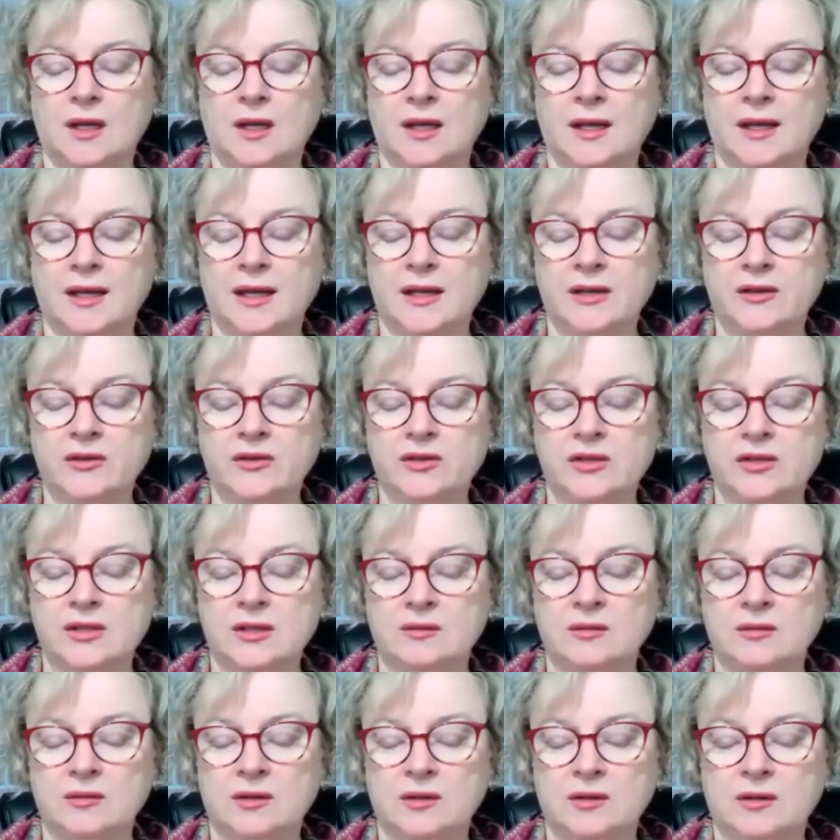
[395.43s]
And
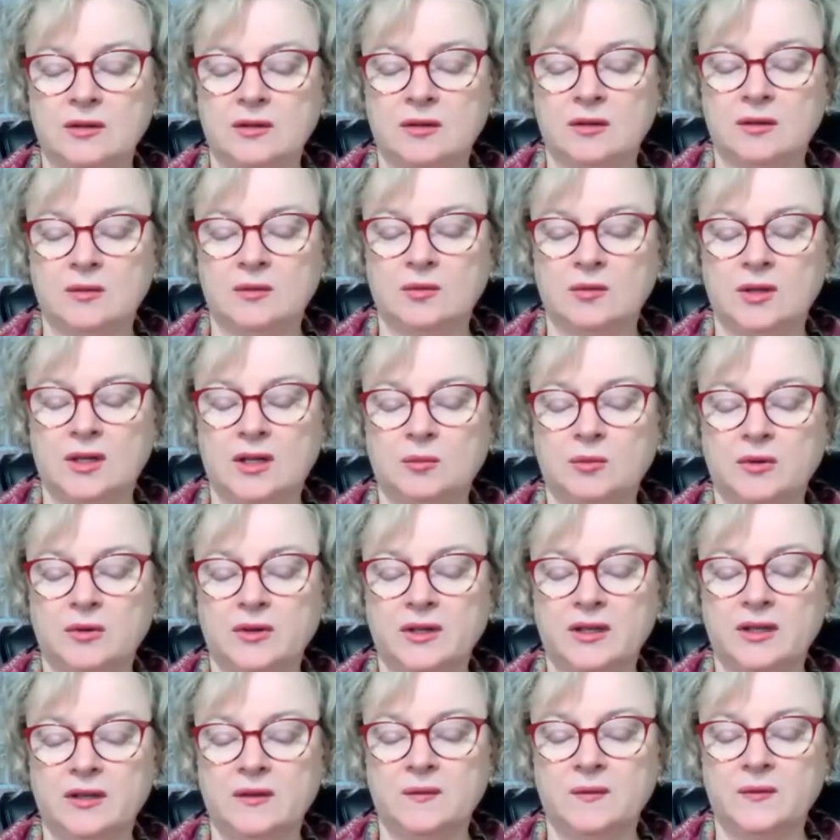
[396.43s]
I
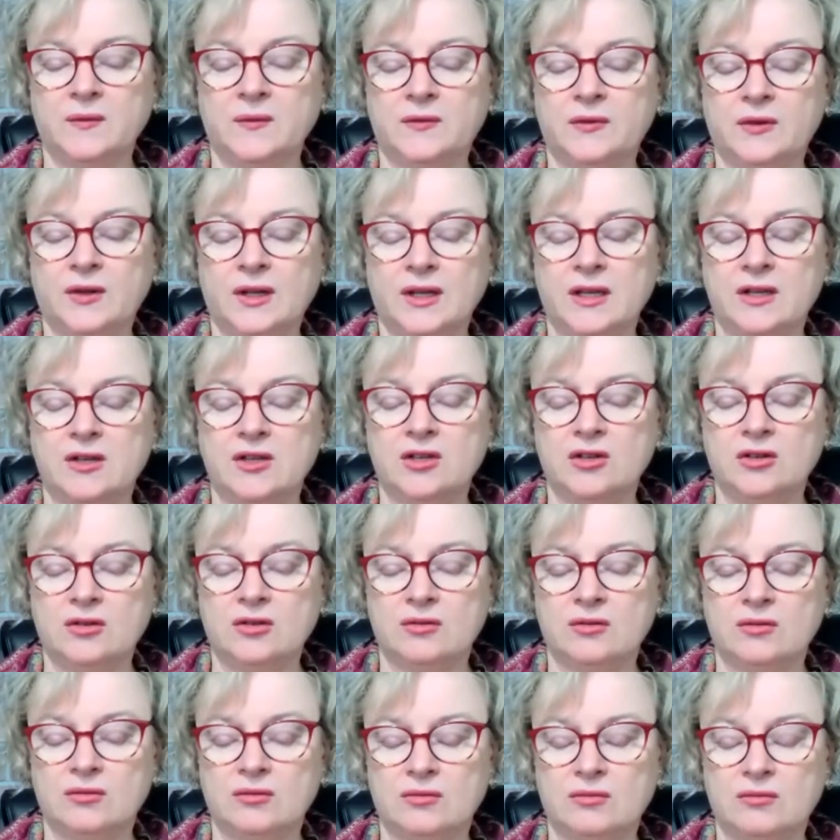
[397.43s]
want to invite
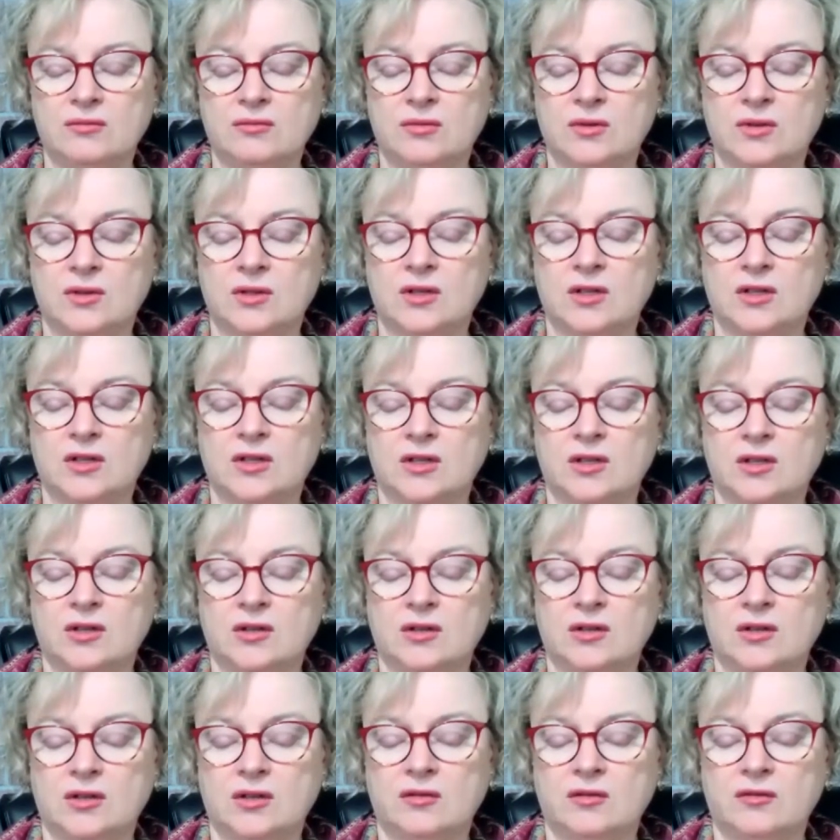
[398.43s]
you
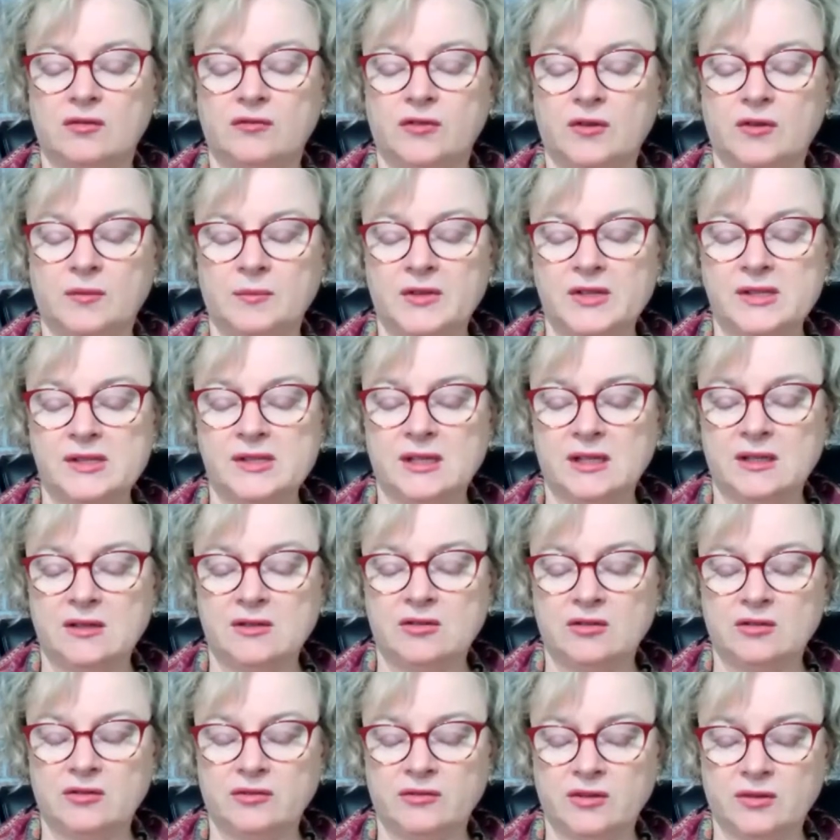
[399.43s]
from the
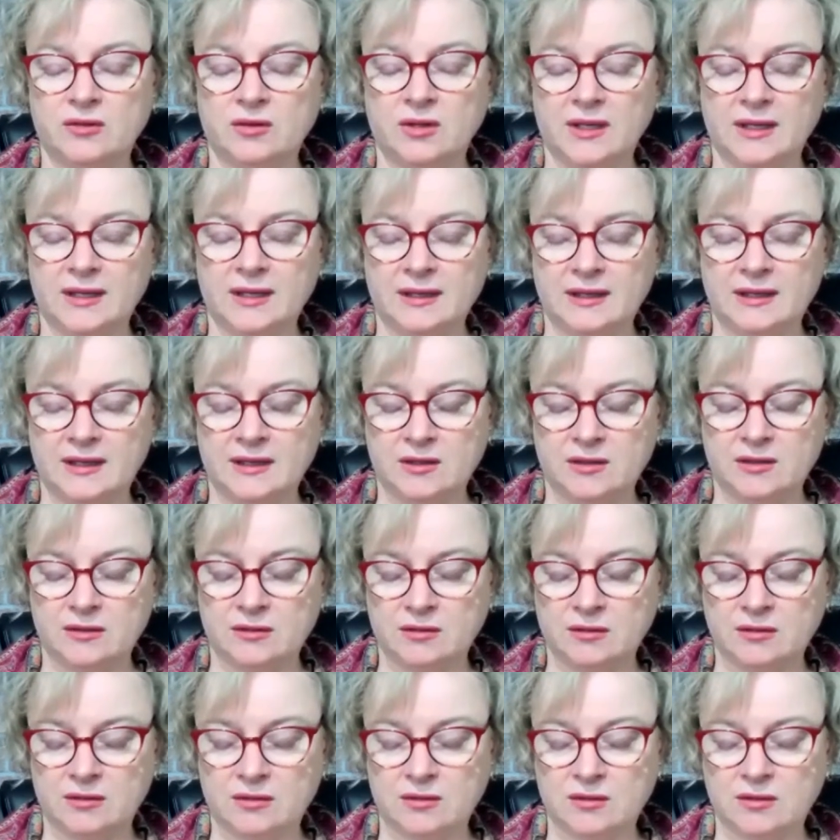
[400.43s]
center of your head
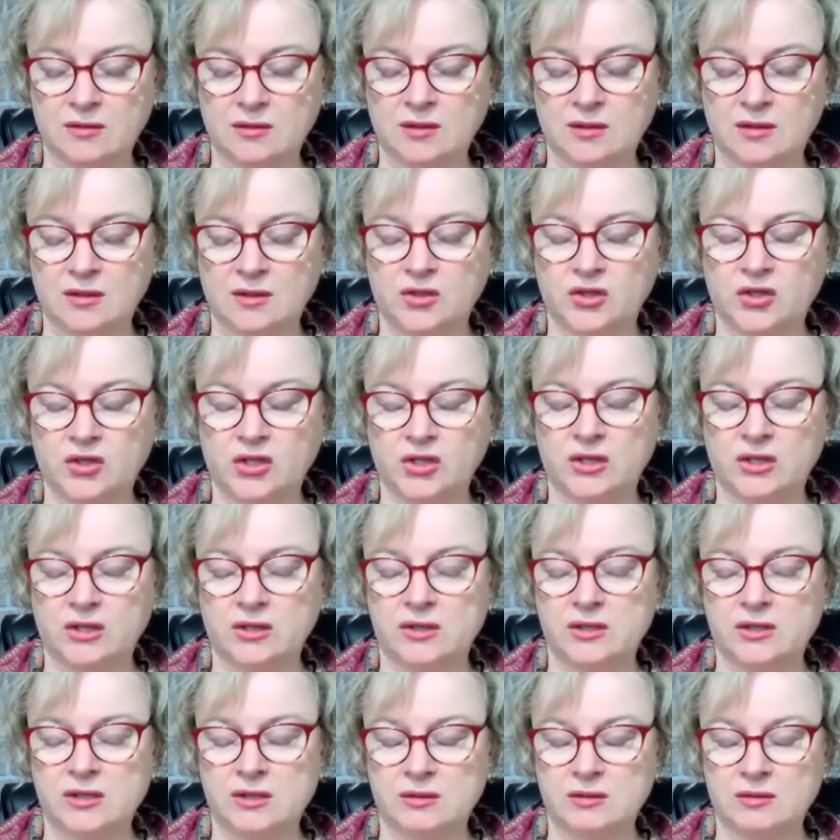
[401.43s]

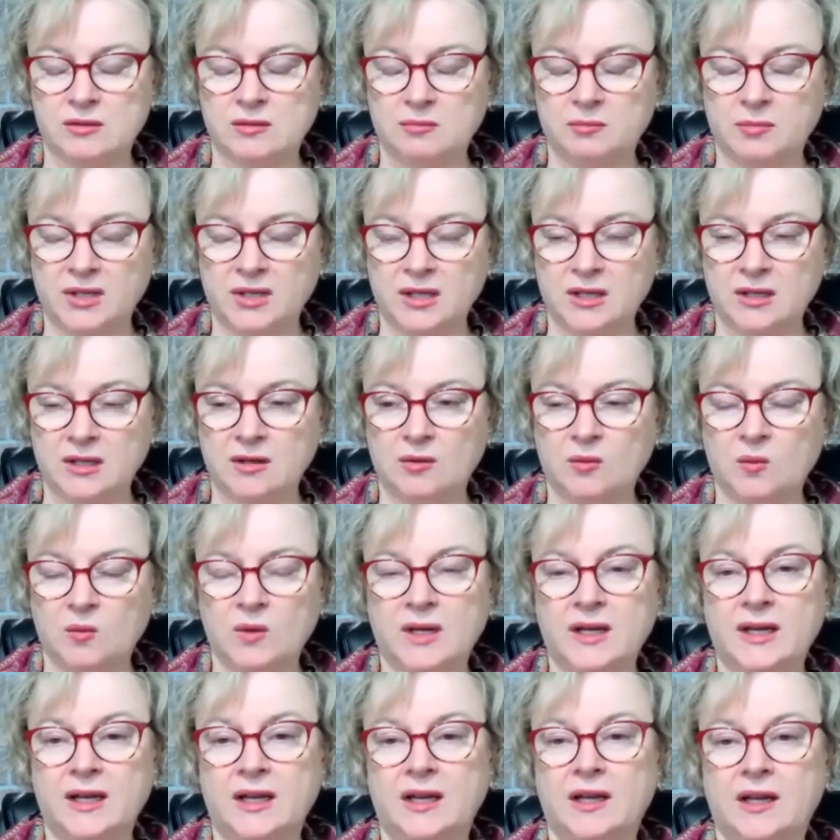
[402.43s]
to be
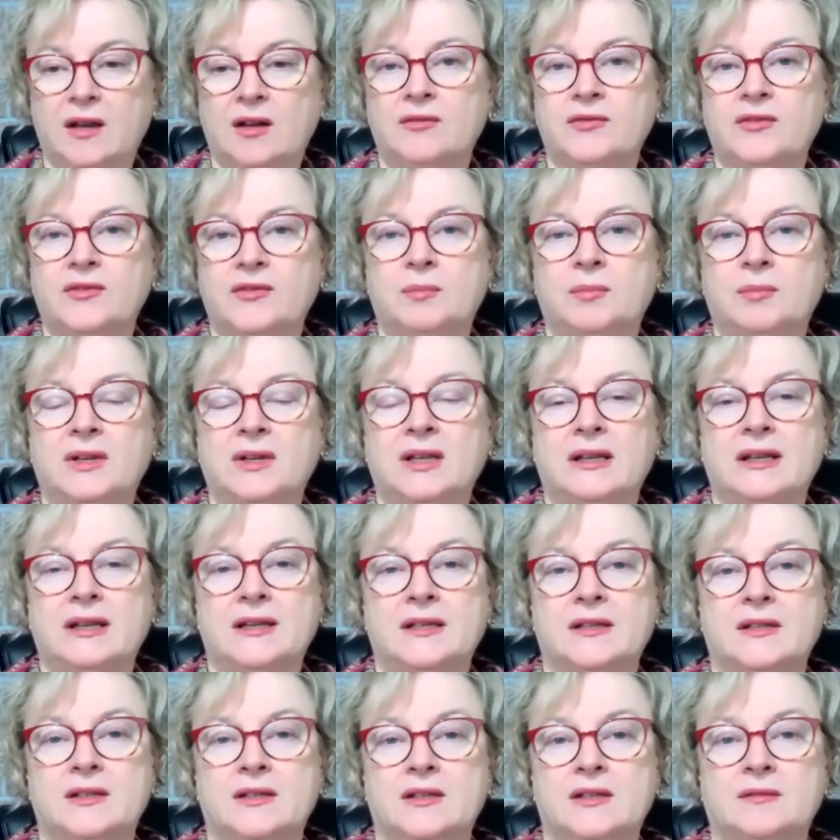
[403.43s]
aware of the
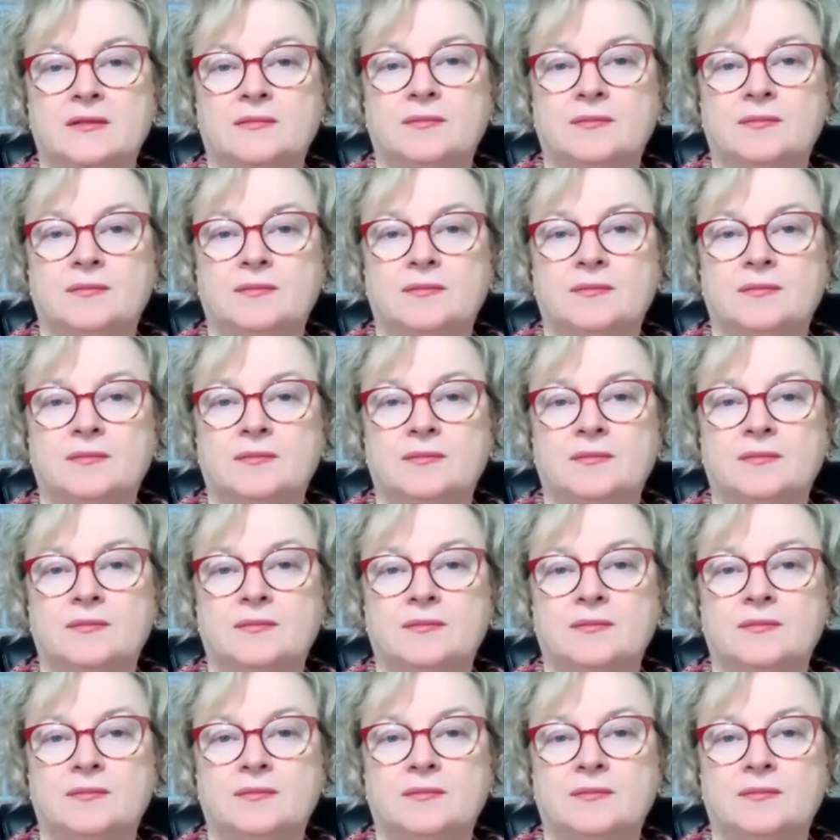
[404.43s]
planet.